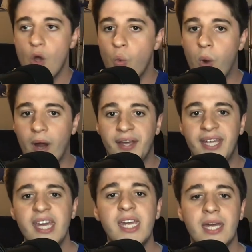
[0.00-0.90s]
where
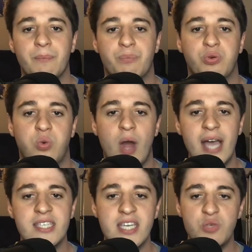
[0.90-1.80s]
he can
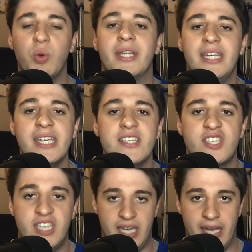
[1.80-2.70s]
process what he is
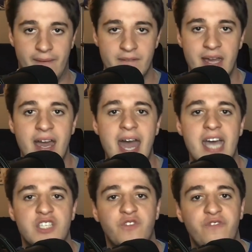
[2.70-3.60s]
seeing
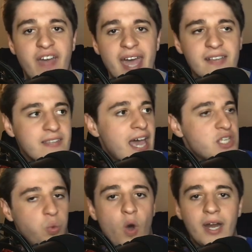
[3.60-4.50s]
as fast
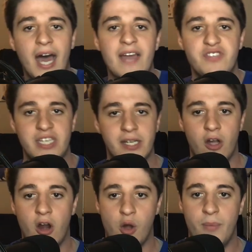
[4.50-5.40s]
as what I've seen
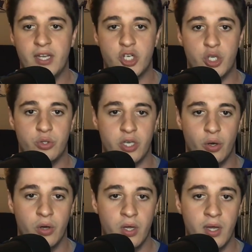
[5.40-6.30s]
Gardner Minshew
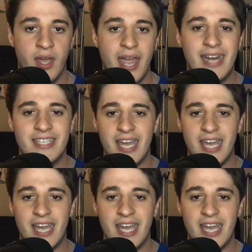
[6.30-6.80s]
do, and is